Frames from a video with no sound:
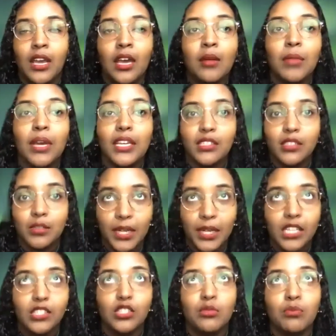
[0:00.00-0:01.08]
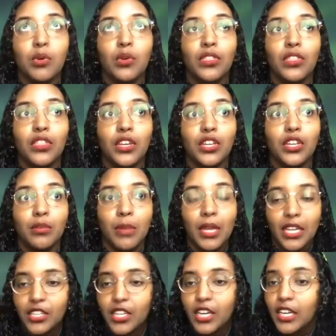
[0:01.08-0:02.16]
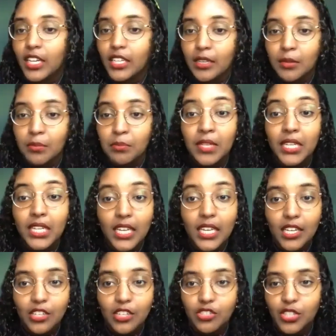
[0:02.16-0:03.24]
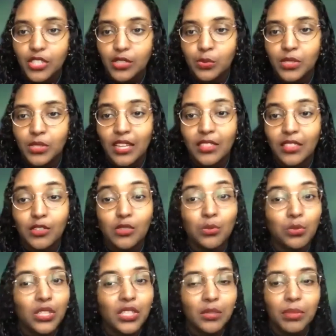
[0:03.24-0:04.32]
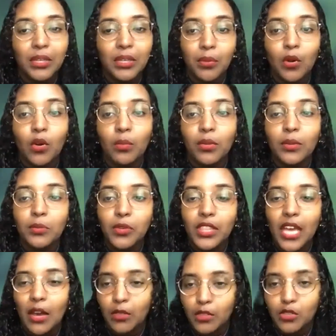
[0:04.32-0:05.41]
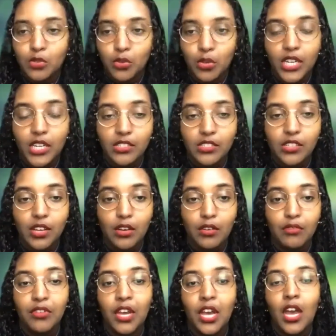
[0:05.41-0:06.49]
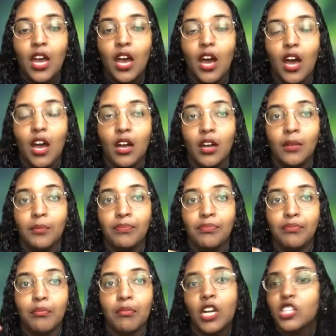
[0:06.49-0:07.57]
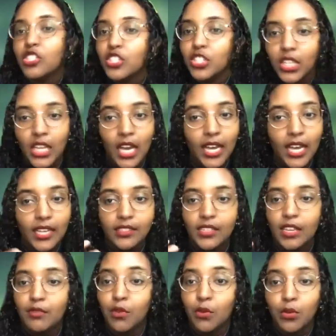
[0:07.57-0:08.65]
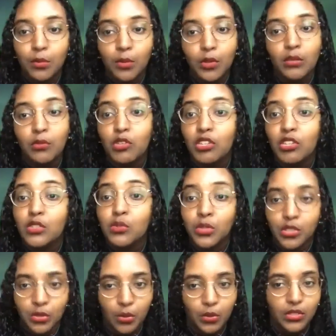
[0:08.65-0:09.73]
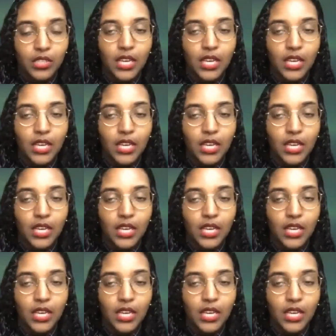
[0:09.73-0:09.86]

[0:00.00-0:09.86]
my experience in both the humanitarian and in media industries, was that there's a really big problem with how the stories of marginalized and vulnerable communities were told.